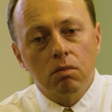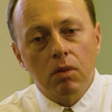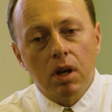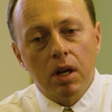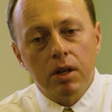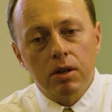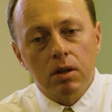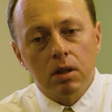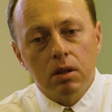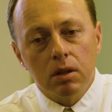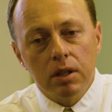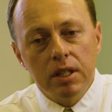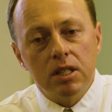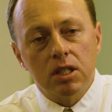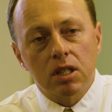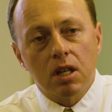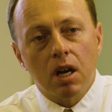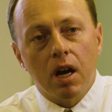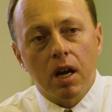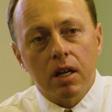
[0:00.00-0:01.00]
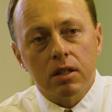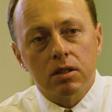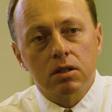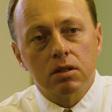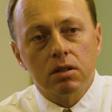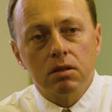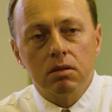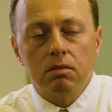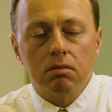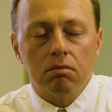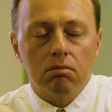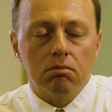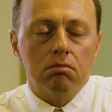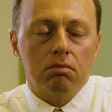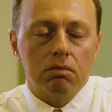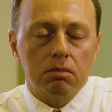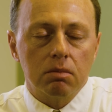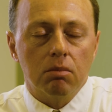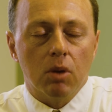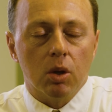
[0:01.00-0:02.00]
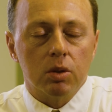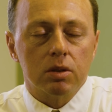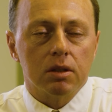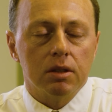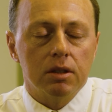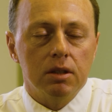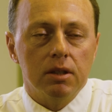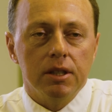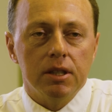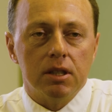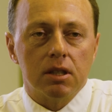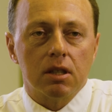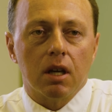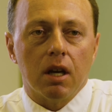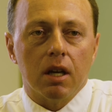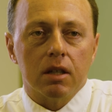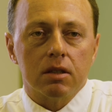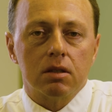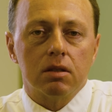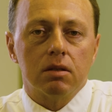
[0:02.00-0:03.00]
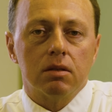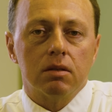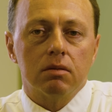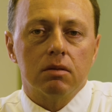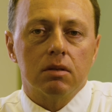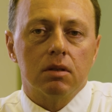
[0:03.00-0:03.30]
under a mostly least cost